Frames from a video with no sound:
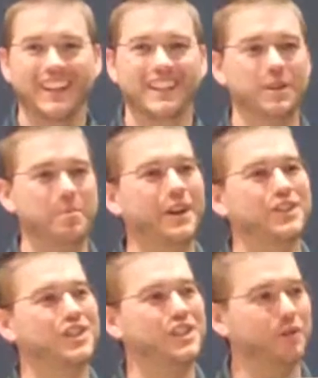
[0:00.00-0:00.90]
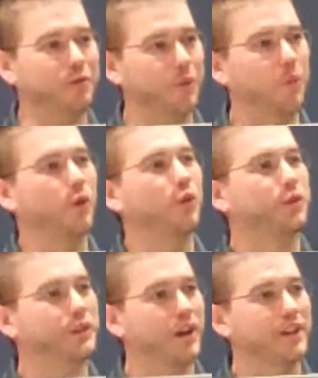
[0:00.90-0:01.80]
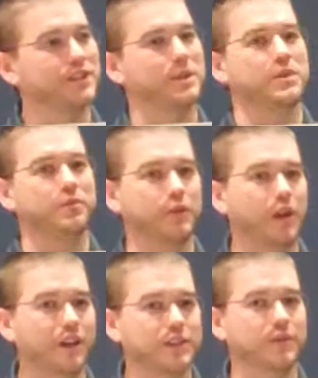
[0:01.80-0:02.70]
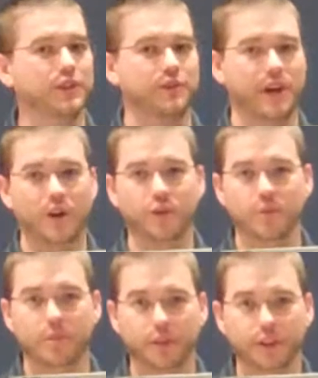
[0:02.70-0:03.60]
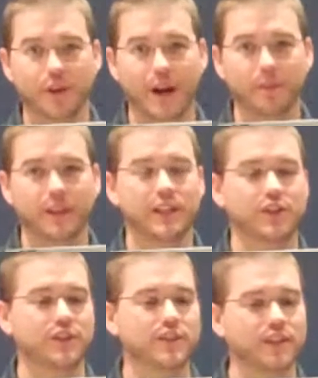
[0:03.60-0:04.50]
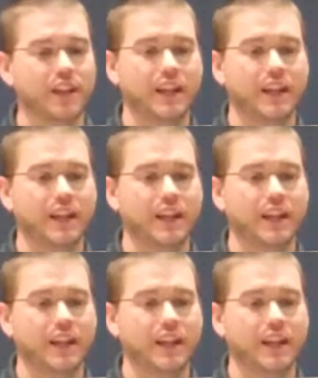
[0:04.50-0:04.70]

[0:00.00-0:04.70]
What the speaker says: It's a much different world of concepts and philosophies of how you're building your applications.